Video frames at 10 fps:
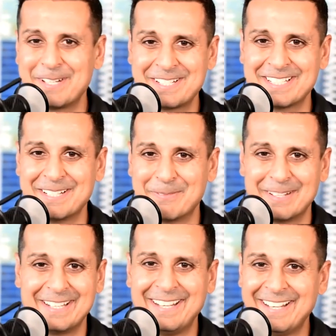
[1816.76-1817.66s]
fruition,
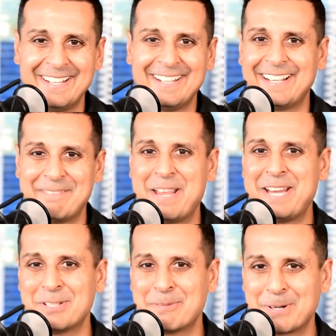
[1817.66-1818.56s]
but it
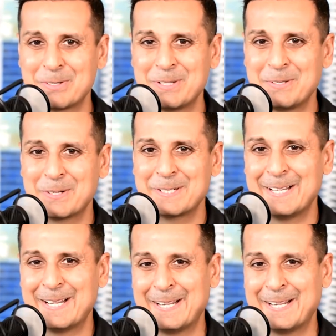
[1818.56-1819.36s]
made you the person you are today.